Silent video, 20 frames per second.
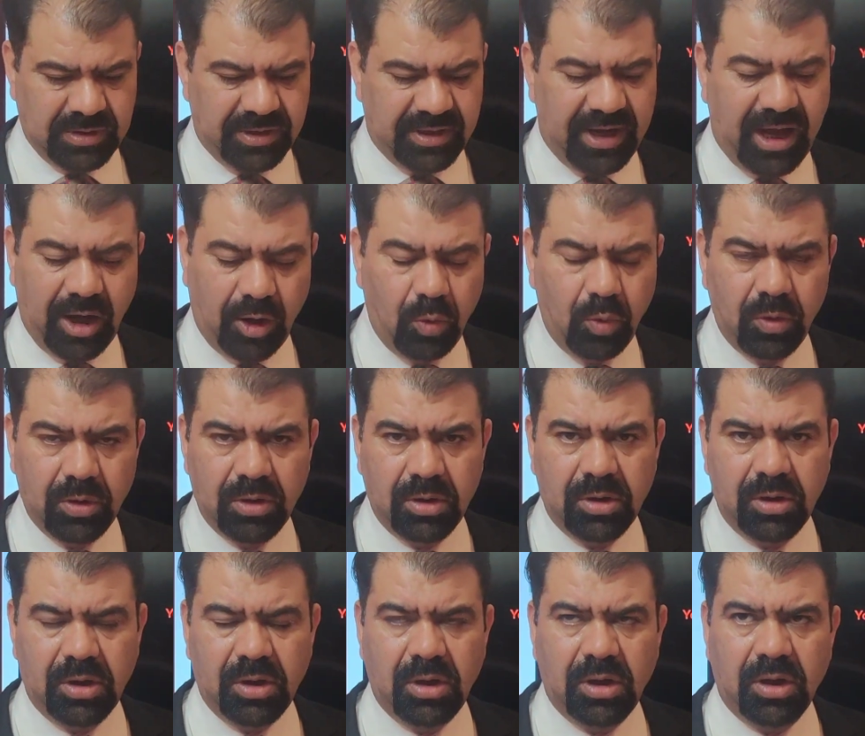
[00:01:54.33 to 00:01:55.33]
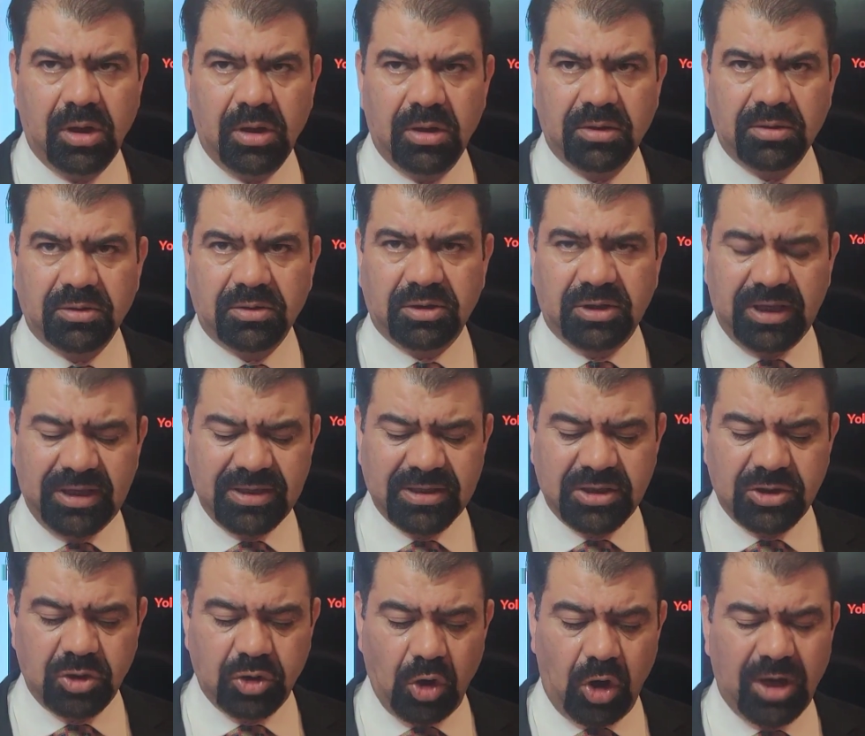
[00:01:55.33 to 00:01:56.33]
Now
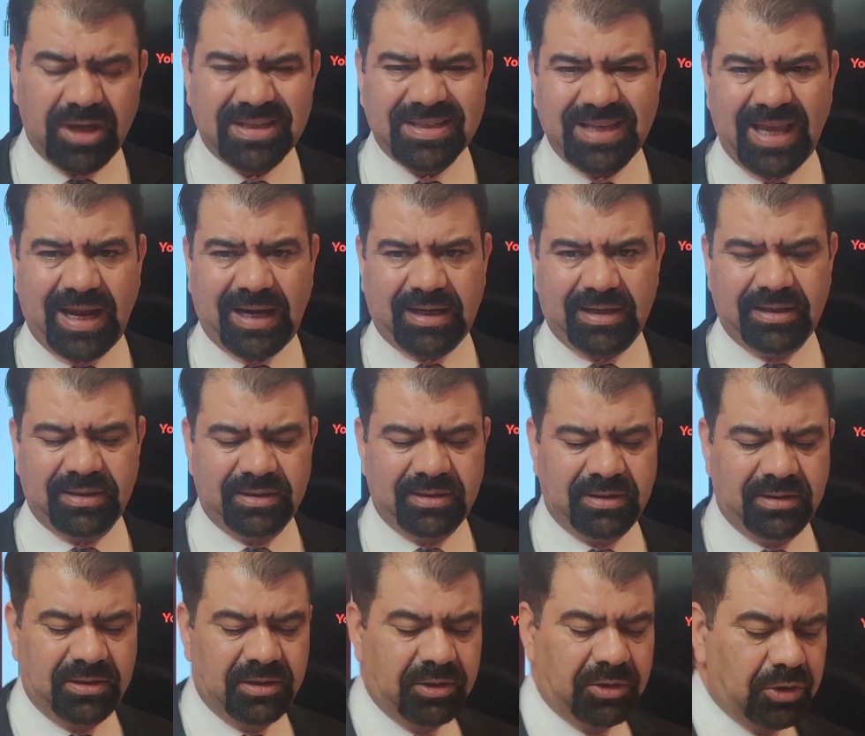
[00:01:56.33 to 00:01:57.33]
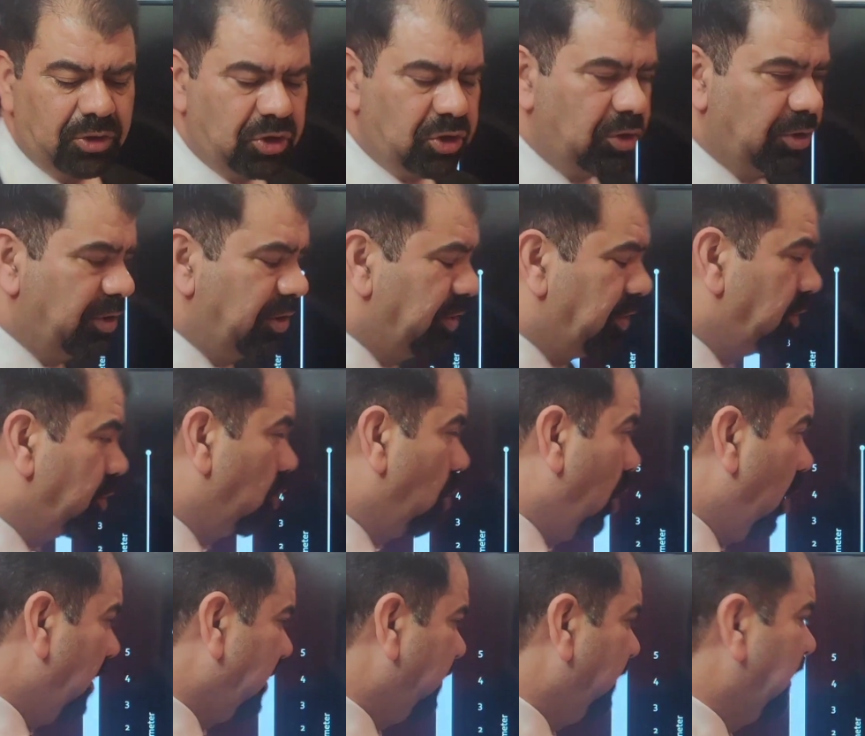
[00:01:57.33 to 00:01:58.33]
this Yolk Sac should
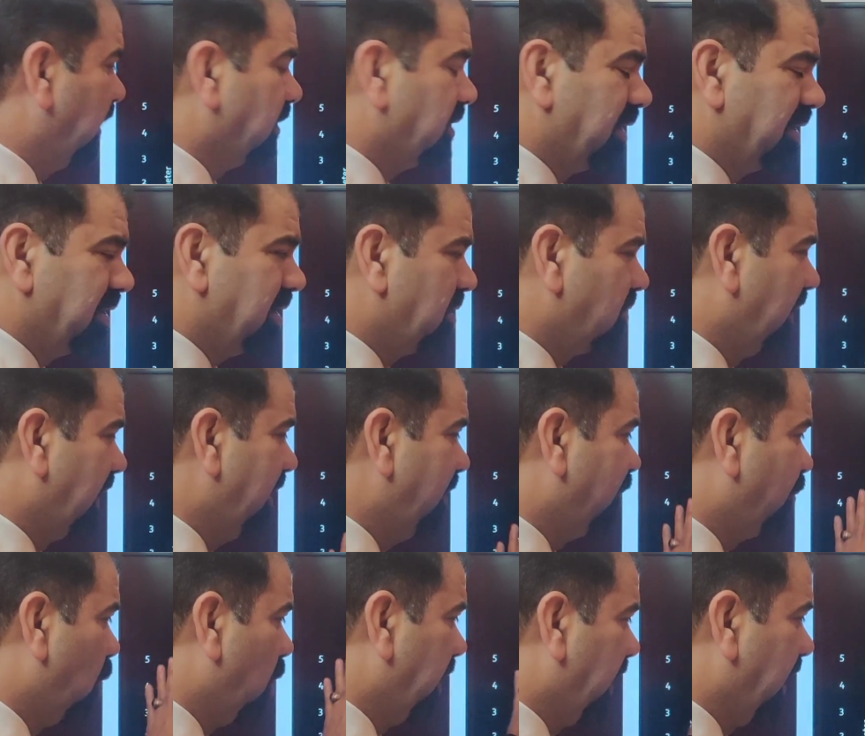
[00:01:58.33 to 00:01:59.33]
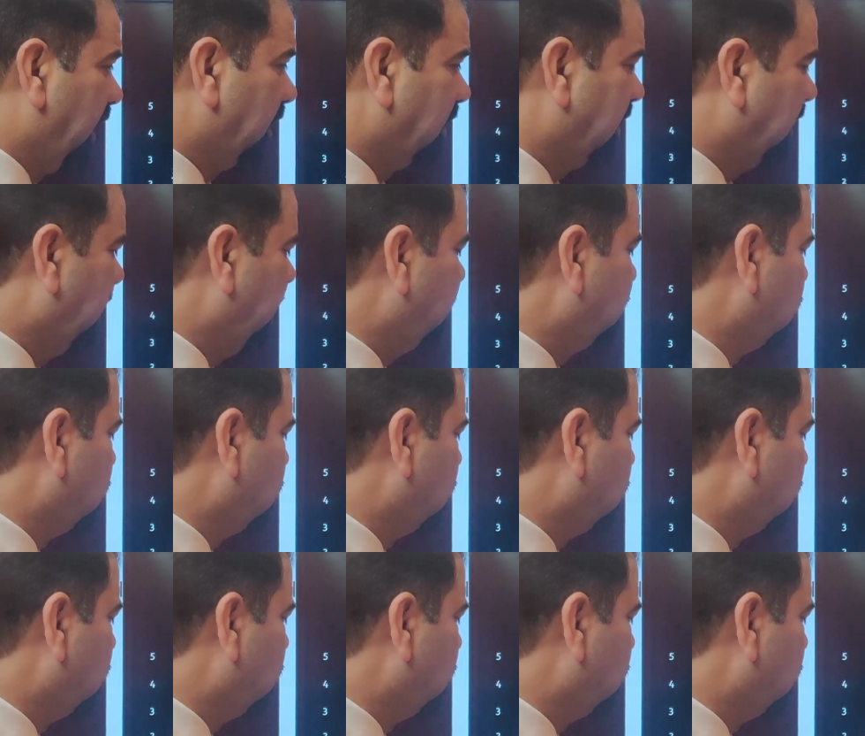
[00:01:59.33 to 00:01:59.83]
not be, this is very important, it